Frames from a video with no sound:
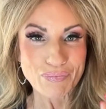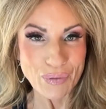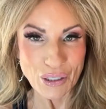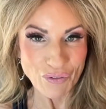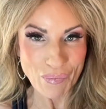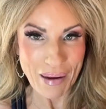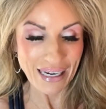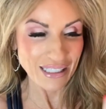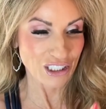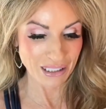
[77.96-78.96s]
Beautiful
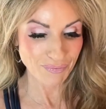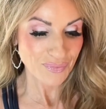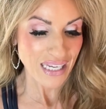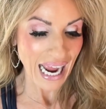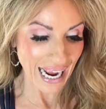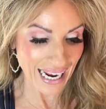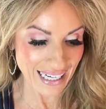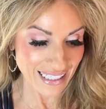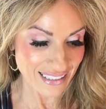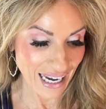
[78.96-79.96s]
packaging.
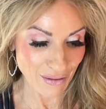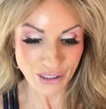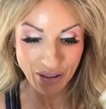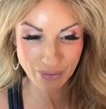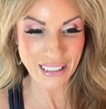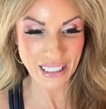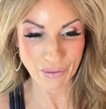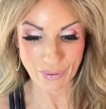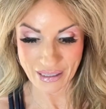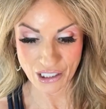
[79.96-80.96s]
And so let me tell
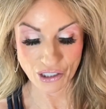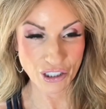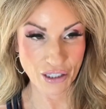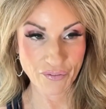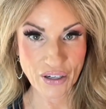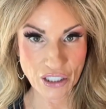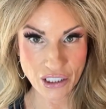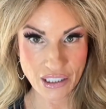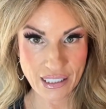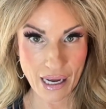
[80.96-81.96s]
you what they do. So the
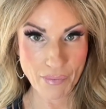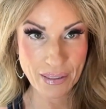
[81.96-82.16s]
first step